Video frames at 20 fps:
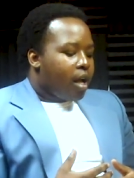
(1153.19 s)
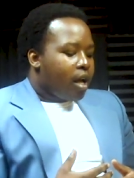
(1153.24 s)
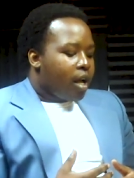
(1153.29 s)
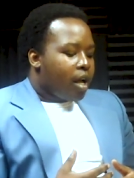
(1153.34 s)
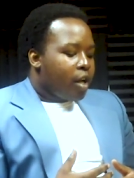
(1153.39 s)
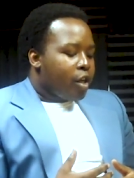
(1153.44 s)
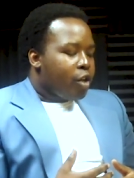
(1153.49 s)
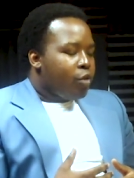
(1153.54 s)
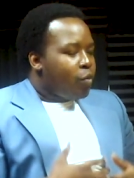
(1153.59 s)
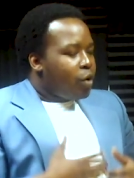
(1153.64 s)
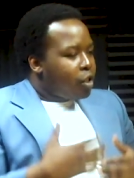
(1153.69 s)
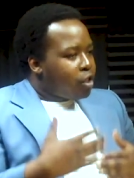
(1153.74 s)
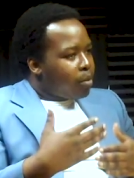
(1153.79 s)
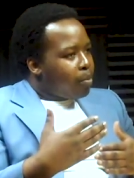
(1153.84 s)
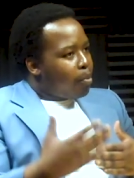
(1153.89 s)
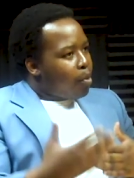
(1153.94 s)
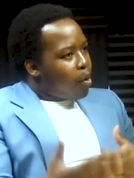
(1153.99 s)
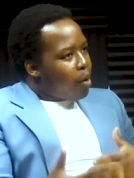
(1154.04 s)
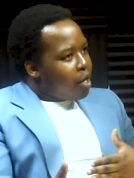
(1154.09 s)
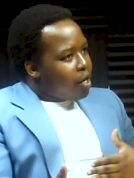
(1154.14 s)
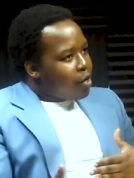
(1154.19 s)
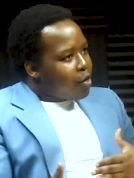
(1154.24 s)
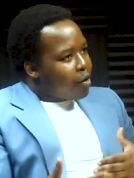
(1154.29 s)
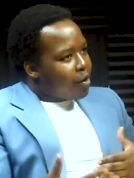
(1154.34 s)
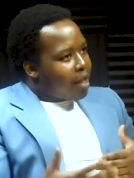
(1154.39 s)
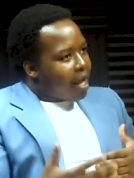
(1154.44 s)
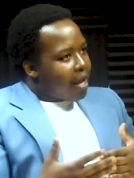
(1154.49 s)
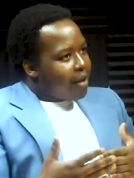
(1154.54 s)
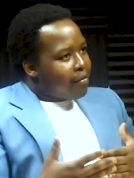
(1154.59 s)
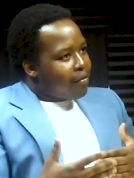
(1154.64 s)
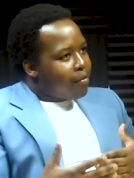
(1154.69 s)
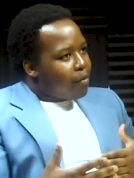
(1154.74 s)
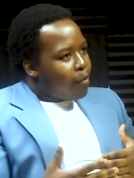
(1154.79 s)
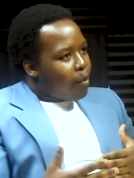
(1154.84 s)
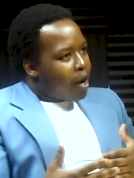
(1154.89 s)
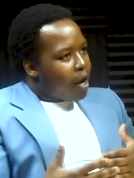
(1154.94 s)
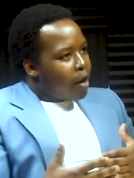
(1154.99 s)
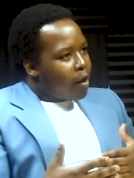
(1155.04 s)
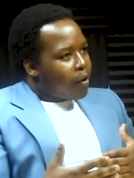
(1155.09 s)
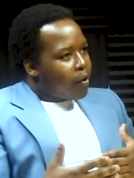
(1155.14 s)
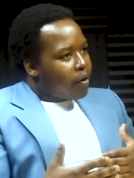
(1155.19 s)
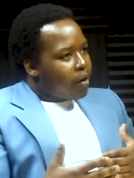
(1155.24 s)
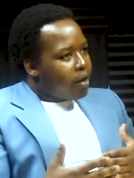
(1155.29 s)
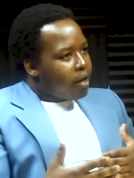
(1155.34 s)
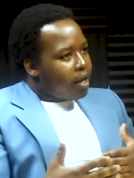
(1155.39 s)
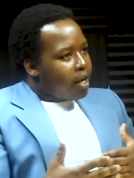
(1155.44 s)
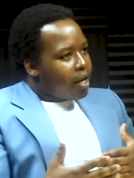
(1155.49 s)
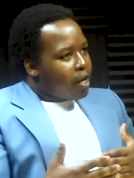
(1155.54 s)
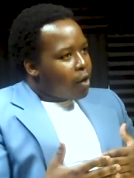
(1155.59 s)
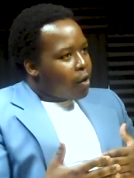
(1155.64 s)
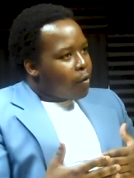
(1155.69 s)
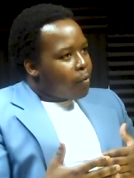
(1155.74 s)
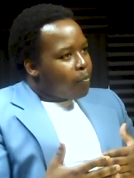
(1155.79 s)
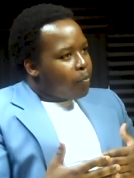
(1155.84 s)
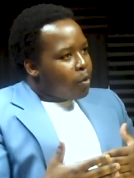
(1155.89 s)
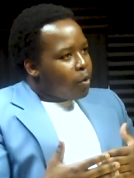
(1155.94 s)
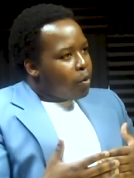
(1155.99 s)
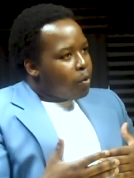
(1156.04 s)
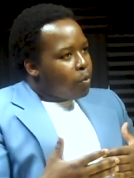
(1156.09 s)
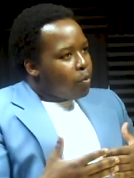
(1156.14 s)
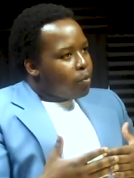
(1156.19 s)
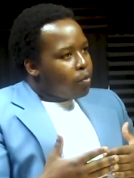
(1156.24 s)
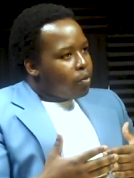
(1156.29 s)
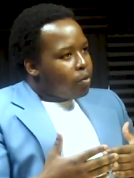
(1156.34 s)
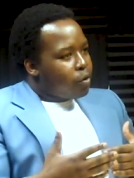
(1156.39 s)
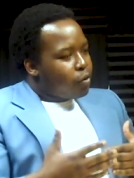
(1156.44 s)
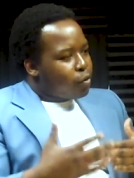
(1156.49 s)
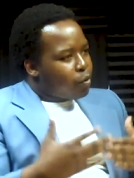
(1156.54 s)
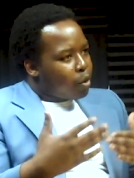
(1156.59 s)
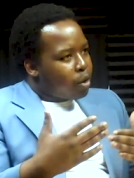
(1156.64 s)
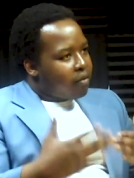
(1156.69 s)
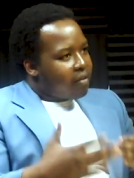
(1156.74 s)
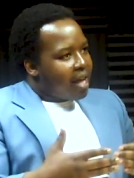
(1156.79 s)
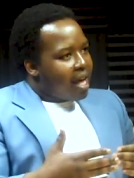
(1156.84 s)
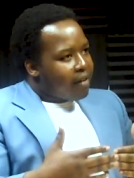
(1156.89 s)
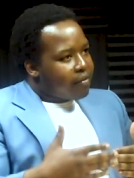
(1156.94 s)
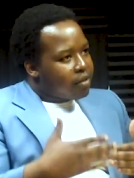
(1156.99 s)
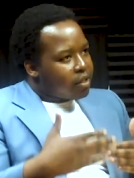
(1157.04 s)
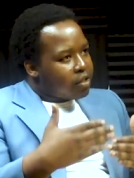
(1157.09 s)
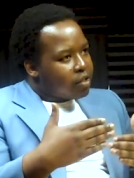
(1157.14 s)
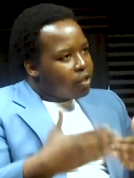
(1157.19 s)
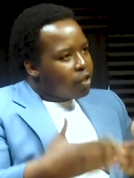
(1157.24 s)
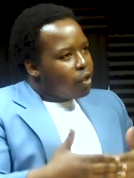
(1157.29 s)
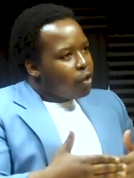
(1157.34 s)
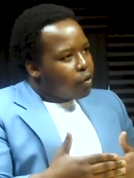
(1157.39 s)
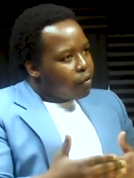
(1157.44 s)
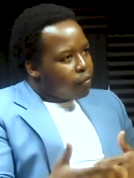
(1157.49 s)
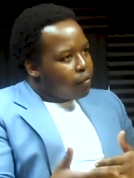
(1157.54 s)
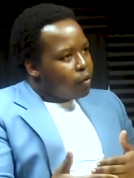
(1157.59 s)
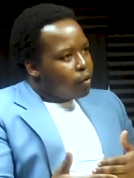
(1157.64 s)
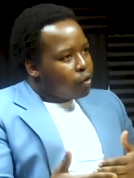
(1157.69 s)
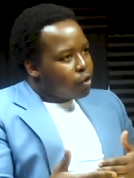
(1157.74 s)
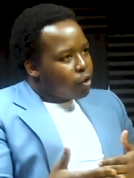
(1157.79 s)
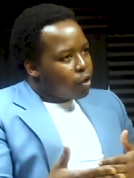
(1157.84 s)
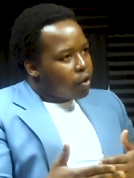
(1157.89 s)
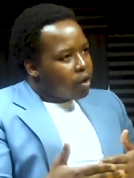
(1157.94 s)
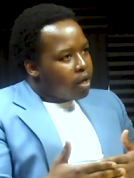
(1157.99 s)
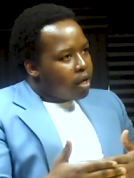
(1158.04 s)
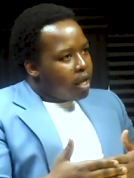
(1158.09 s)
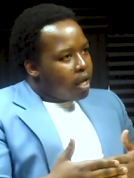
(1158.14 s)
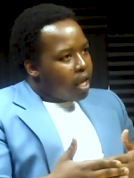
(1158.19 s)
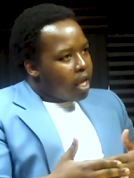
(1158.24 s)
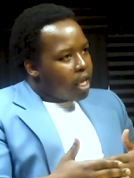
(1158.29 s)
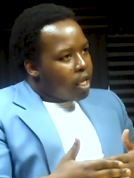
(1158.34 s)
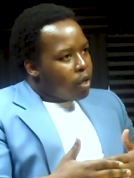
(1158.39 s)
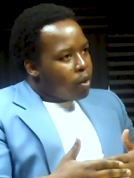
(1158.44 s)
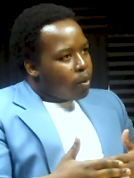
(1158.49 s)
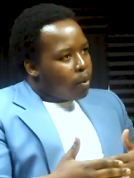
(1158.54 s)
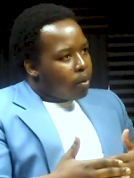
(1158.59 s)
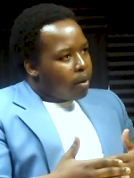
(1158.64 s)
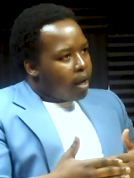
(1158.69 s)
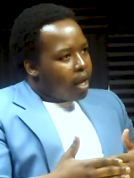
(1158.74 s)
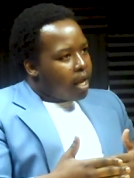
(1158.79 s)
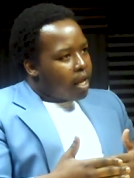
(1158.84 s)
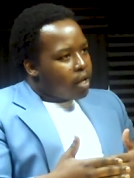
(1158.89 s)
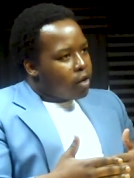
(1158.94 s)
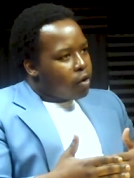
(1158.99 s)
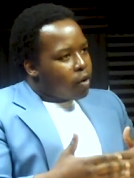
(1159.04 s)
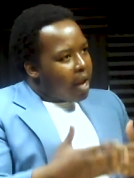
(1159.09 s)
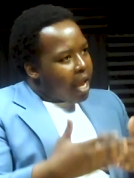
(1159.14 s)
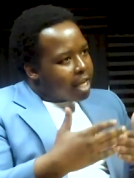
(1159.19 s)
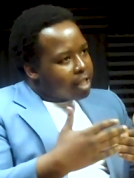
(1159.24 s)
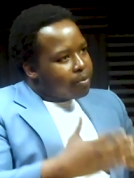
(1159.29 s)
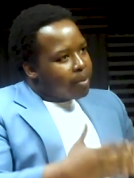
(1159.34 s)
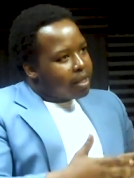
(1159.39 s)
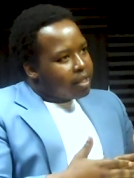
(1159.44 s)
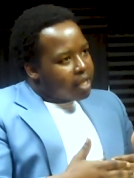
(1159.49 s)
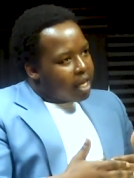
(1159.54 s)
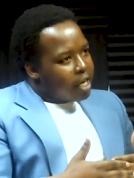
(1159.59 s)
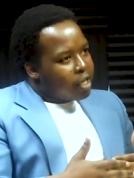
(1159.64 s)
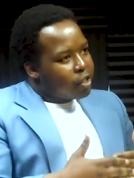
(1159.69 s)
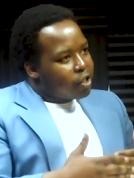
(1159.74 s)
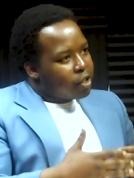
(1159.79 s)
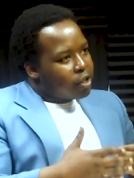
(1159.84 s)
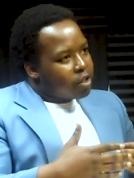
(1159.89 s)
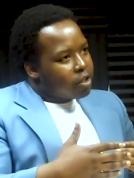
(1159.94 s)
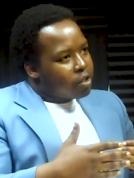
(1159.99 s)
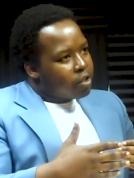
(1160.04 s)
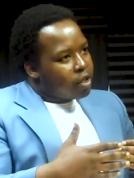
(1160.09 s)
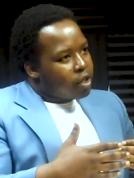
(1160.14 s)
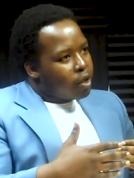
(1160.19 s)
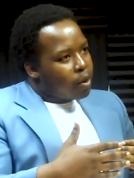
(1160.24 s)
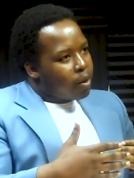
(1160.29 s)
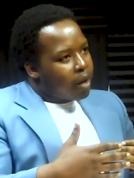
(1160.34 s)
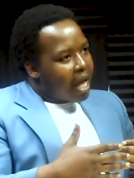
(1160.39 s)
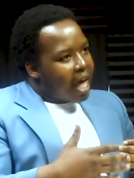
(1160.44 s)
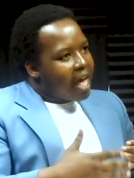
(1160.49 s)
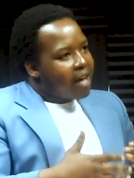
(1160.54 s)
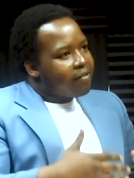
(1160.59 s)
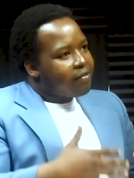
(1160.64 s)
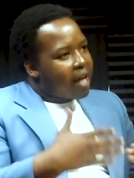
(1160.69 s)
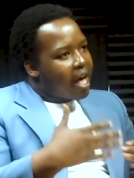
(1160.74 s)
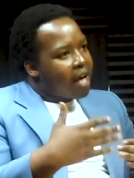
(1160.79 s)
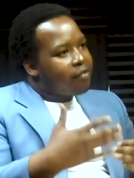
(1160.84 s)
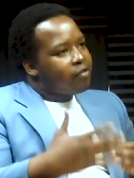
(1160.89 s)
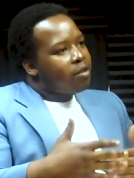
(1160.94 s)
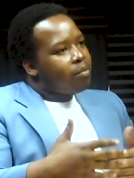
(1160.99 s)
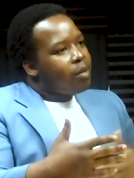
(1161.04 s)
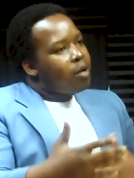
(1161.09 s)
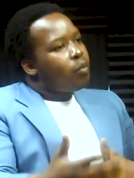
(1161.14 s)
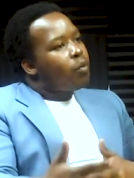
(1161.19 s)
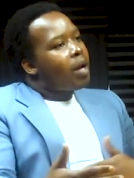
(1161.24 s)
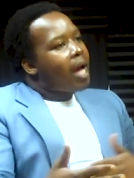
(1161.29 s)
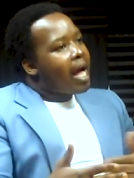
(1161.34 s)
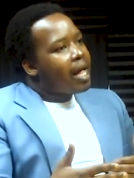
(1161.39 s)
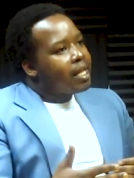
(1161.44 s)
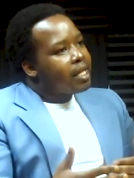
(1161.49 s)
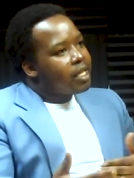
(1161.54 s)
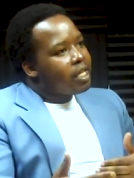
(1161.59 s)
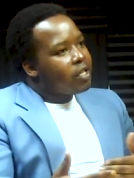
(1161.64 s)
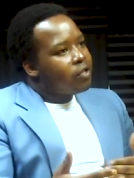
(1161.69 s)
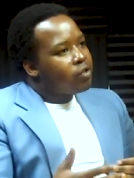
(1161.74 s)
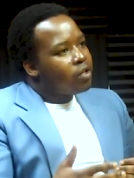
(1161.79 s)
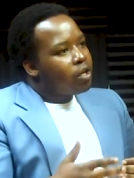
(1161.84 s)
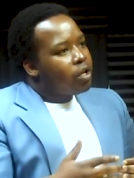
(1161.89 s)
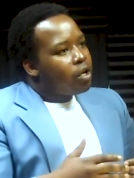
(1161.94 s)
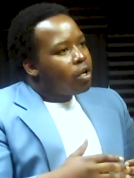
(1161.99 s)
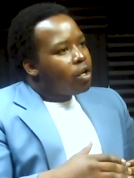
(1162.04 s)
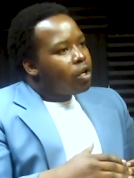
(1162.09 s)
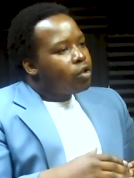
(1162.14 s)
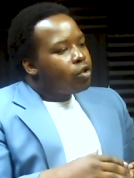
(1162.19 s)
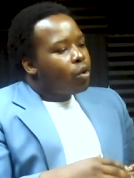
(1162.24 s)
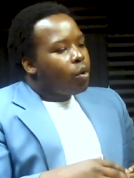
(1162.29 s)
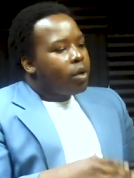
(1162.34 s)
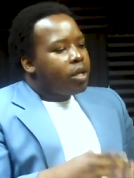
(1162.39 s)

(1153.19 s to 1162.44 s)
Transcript: uh, you reach a point in your life where you know you you sort of have to see your future and you and your expectations you know have have to meet realities right.